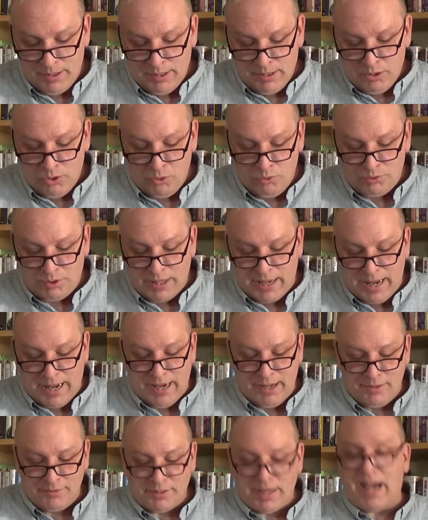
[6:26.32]
whose
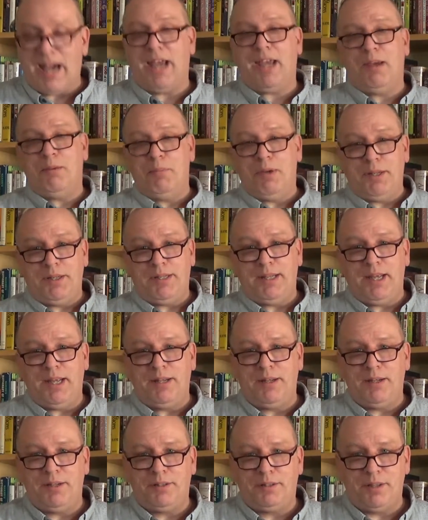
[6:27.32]
hands I am
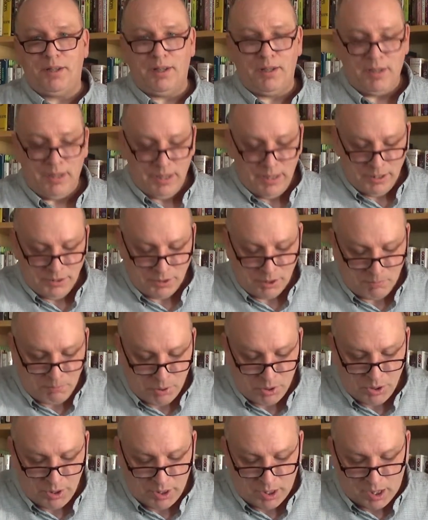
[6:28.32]
intended to
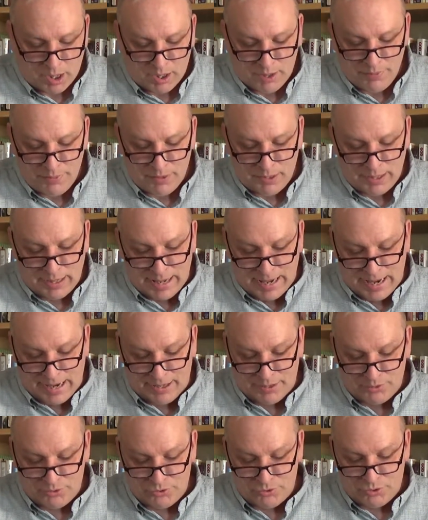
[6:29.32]
put on the
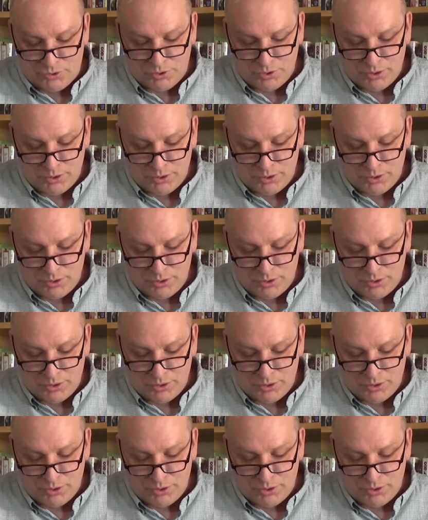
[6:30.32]
latch.